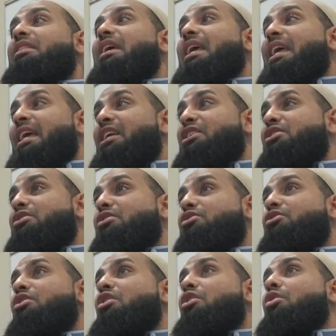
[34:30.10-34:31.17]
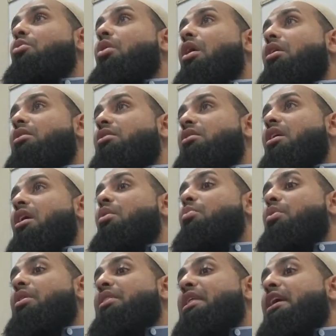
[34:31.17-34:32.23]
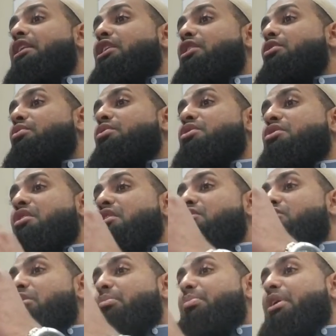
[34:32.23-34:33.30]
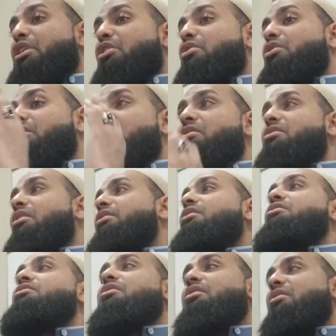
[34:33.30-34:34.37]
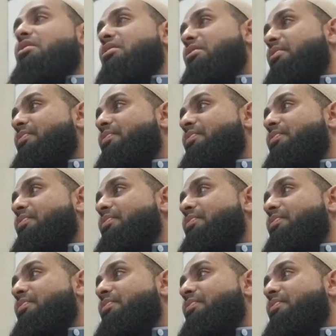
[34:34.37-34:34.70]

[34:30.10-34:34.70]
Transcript: the angels who Allah will then use to bring goodness on this earth.